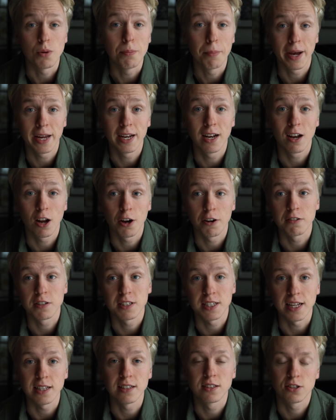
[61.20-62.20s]
it made a lot of
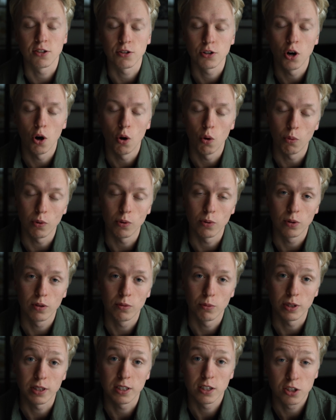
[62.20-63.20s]
sense to go
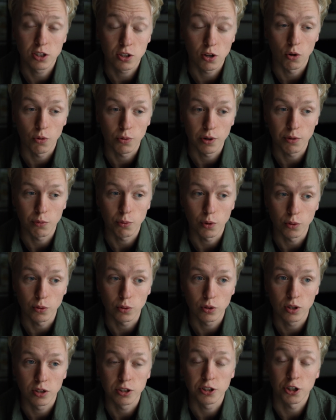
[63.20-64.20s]
with the Sony
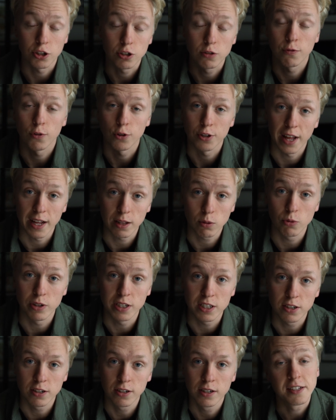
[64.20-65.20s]
route just for that
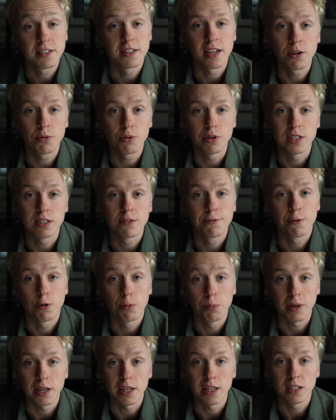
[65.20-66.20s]
reason. The second reason for
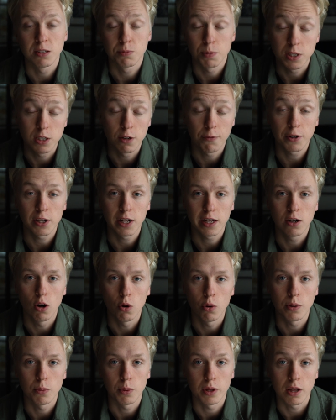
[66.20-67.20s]
me specifically
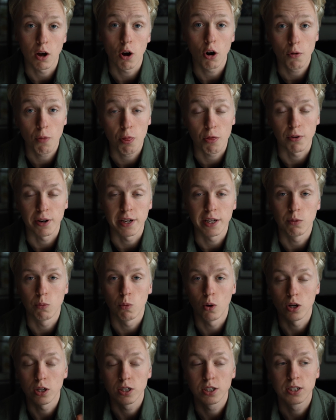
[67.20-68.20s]
going with the R3
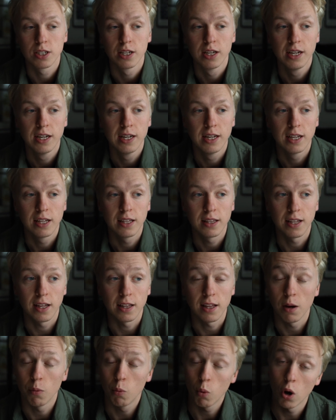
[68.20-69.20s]
was
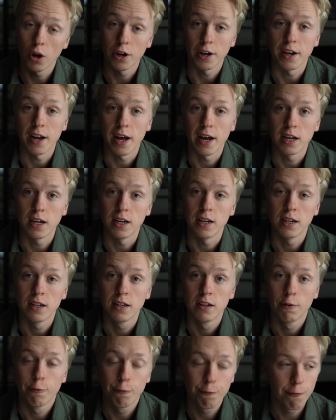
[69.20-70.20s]
that I wanted a
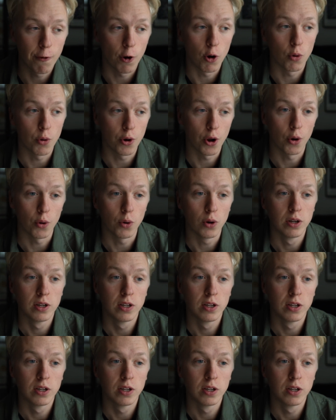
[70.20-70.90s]
photo